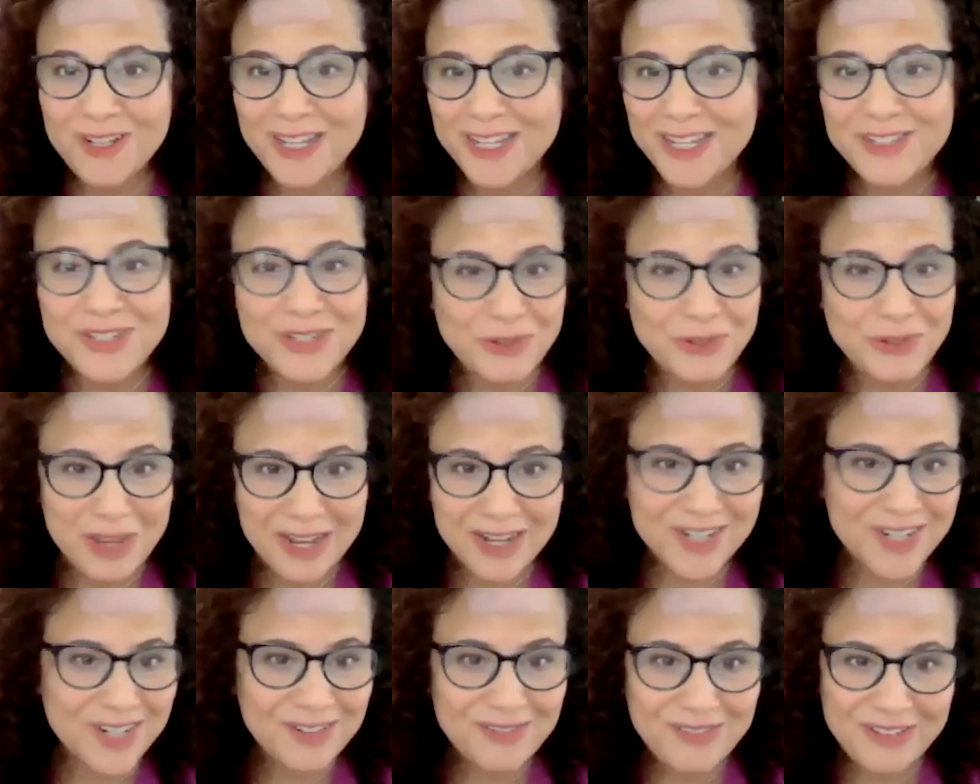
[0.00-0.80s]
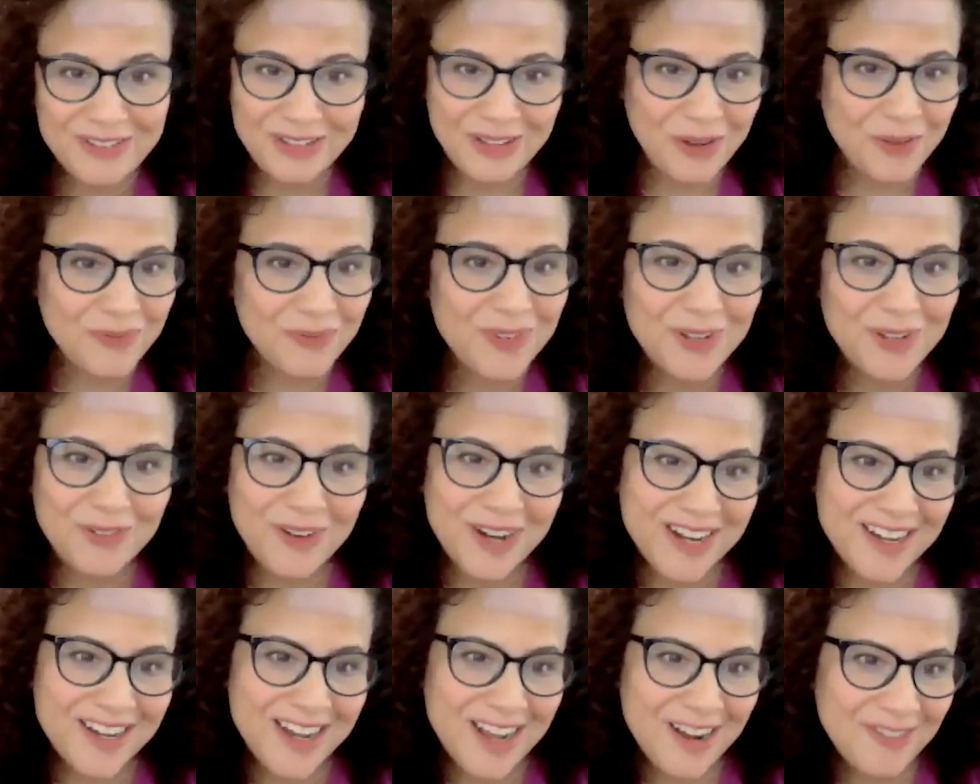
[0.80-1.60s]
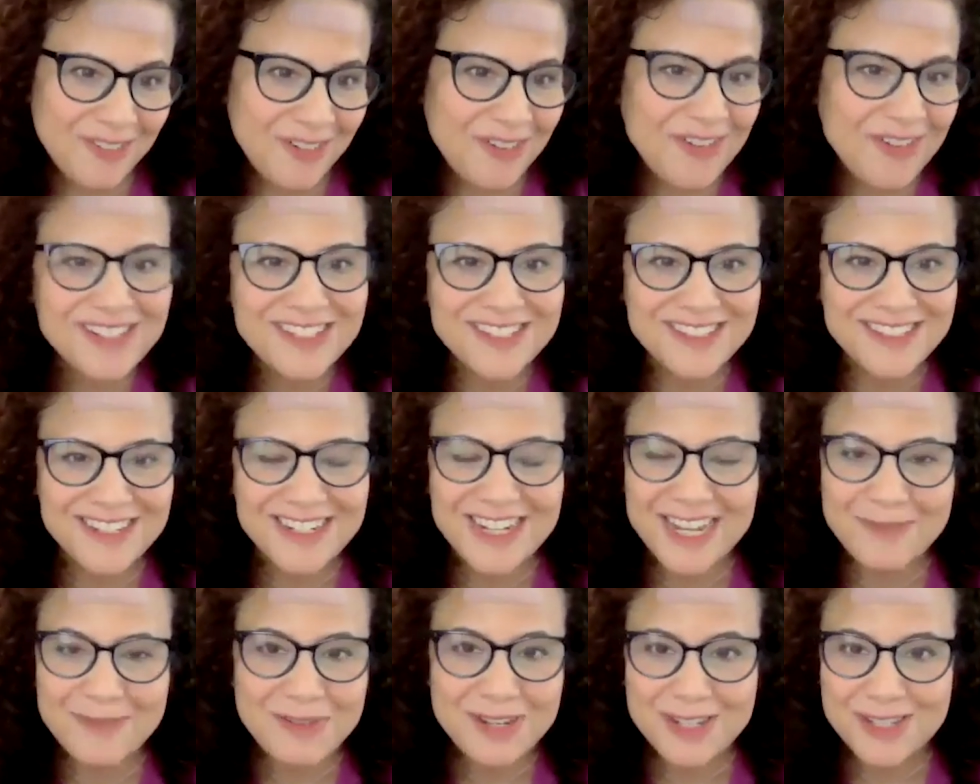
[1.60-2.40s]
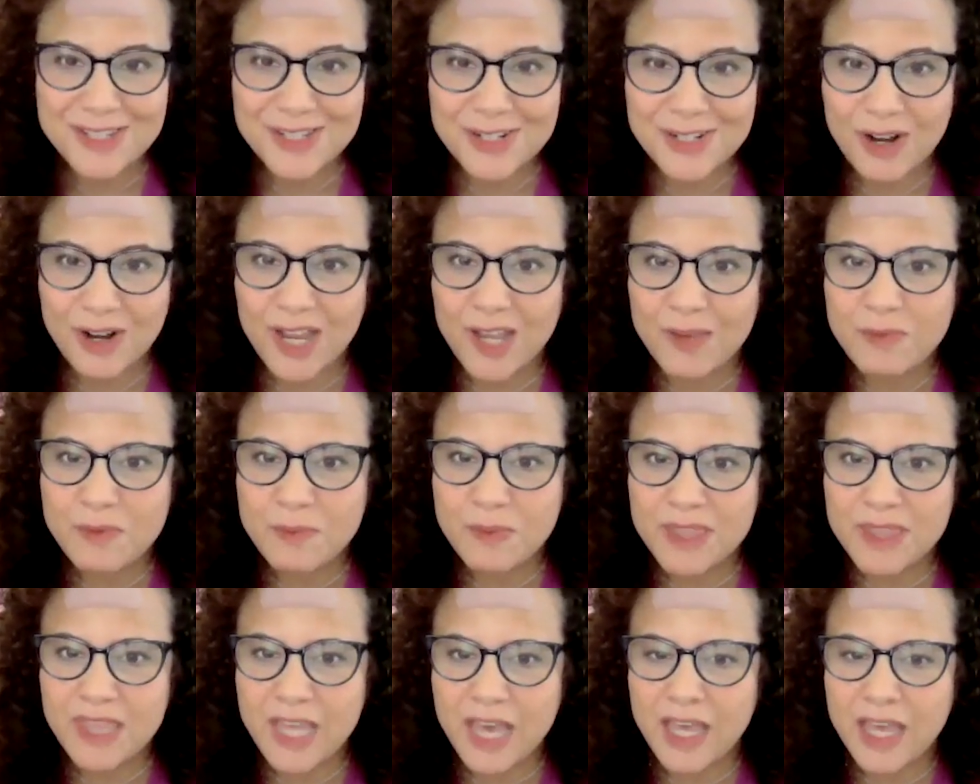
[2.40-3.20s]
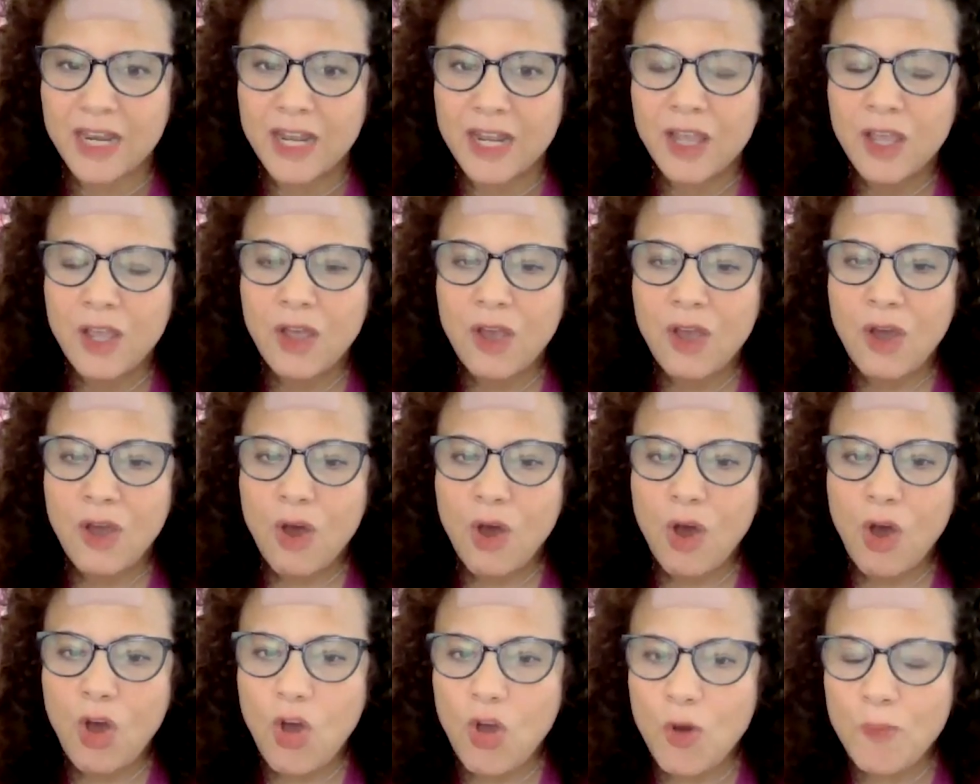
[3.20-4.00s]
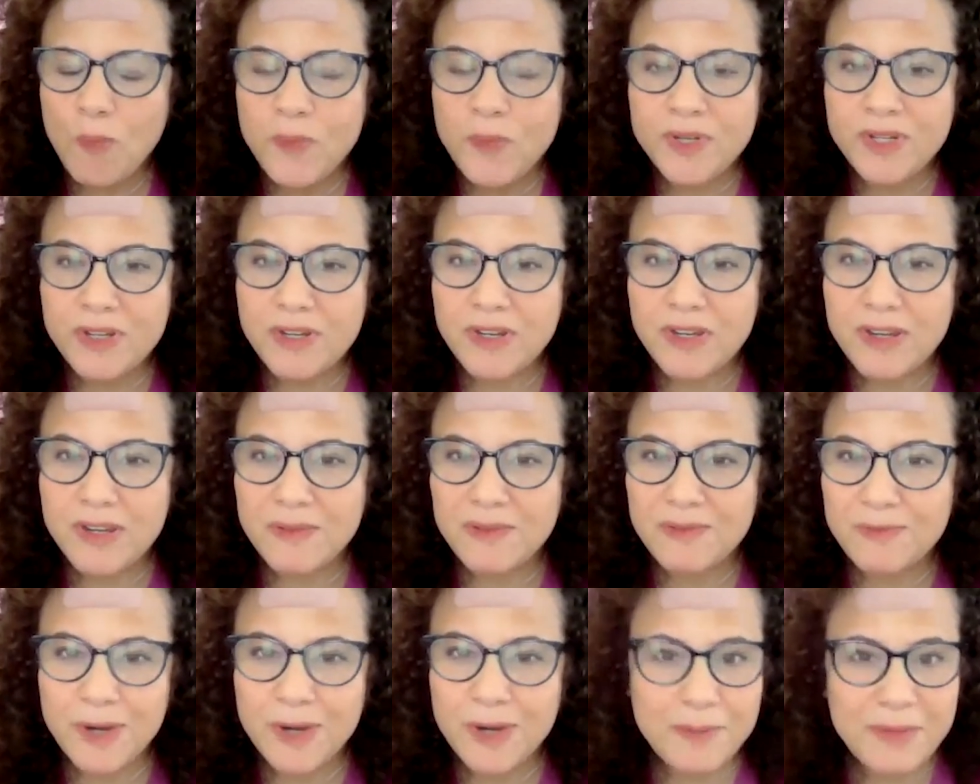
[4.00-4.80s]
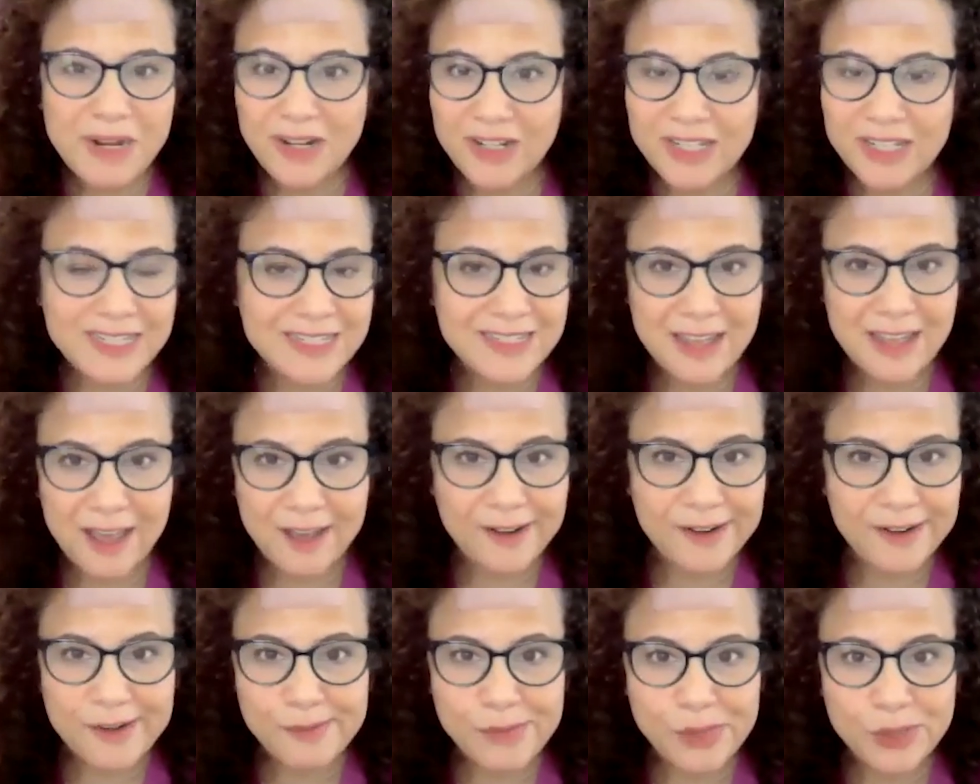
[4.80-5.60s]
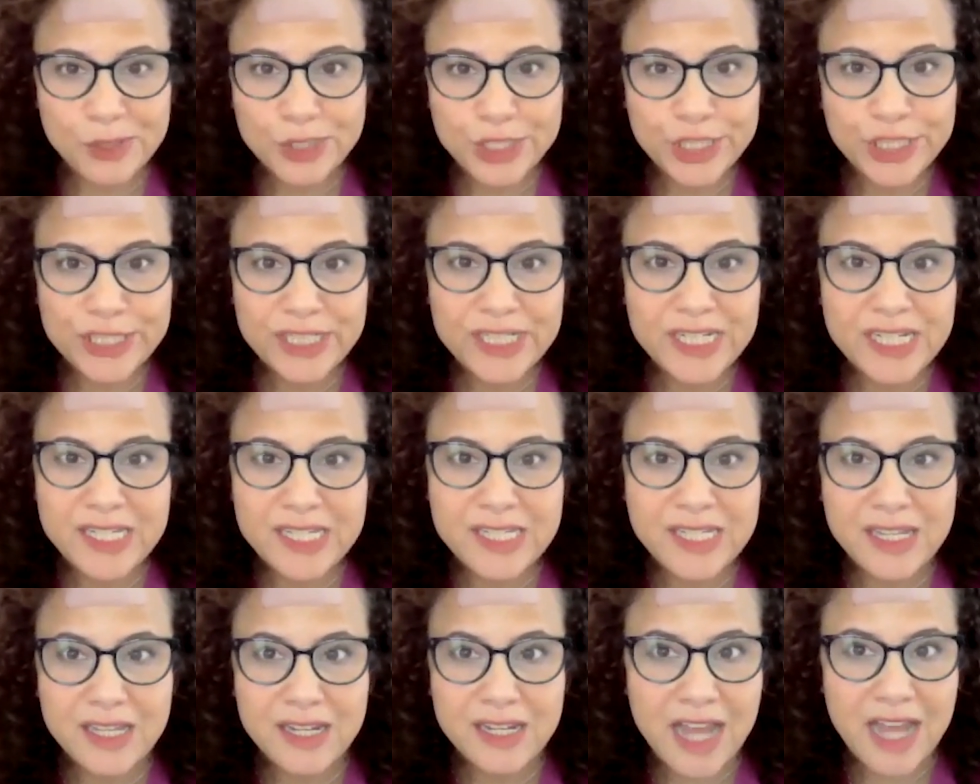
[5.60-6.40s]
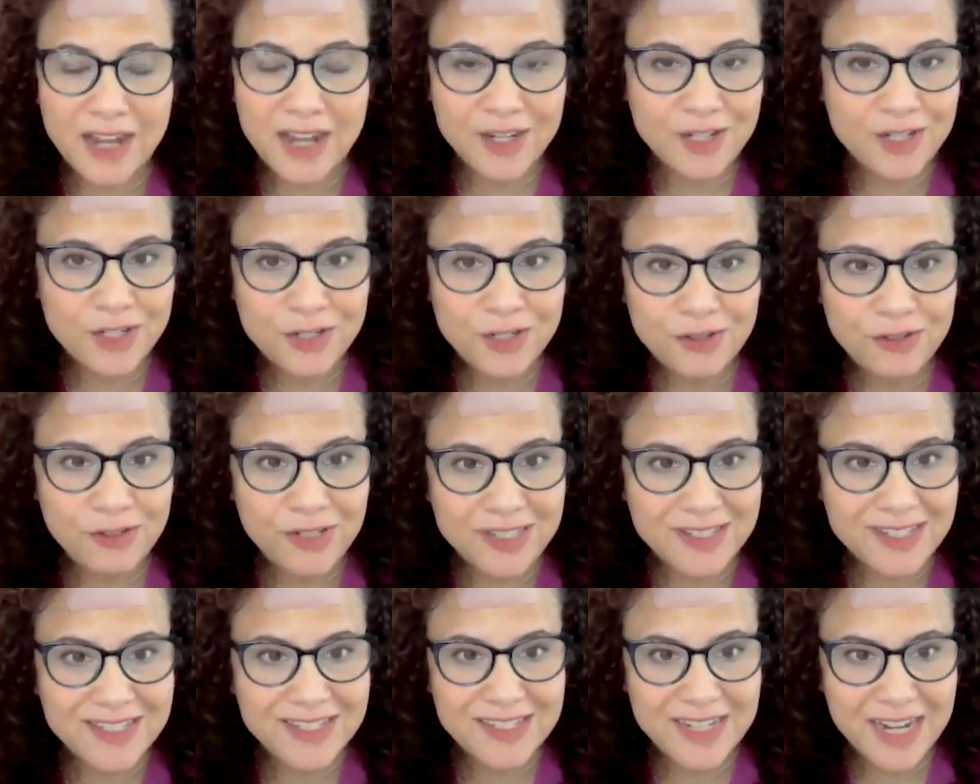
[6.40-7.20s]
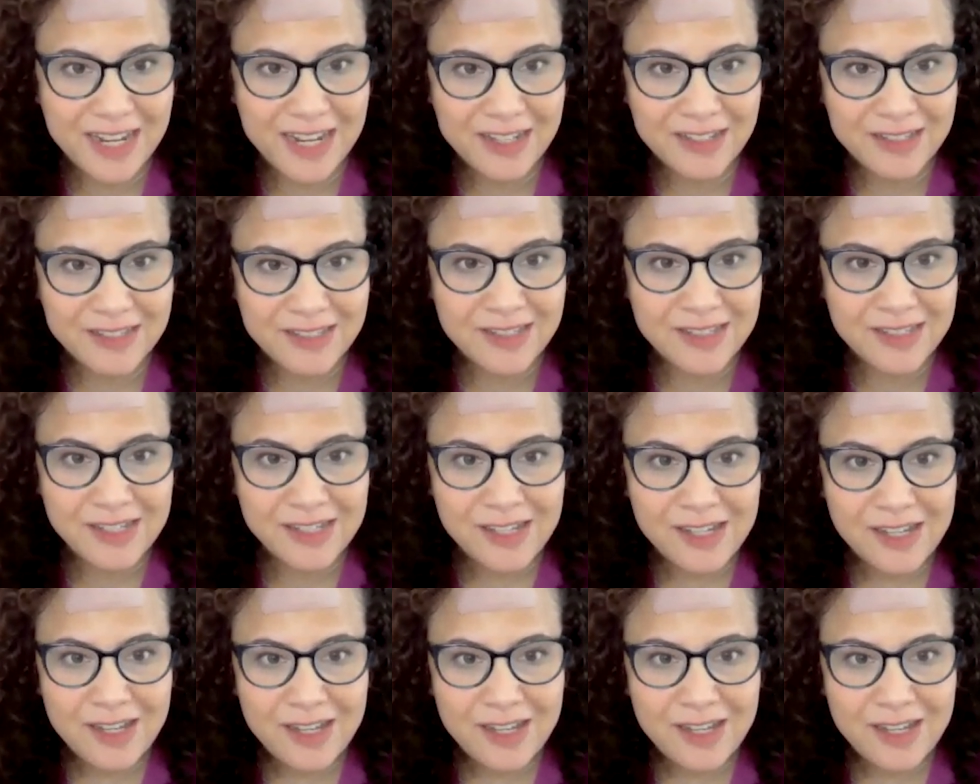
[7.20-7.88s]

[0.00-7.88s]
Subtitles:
I do actually feel hopeful right now for reasons that Amy described, but that hope primarily is not an emotion, it's an attitude, it's a stance.